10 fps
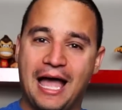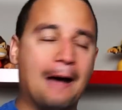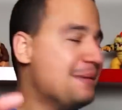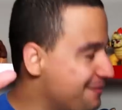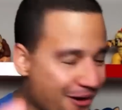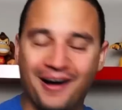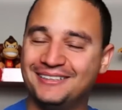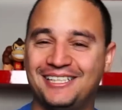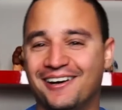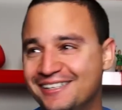I mean,
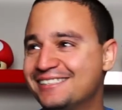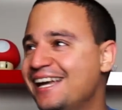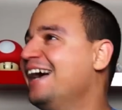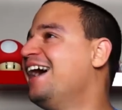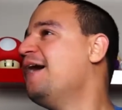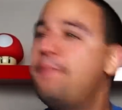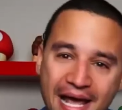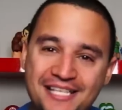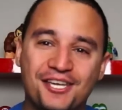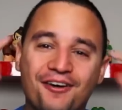hunters.
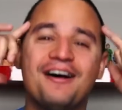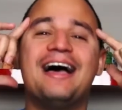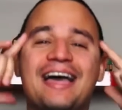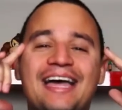P2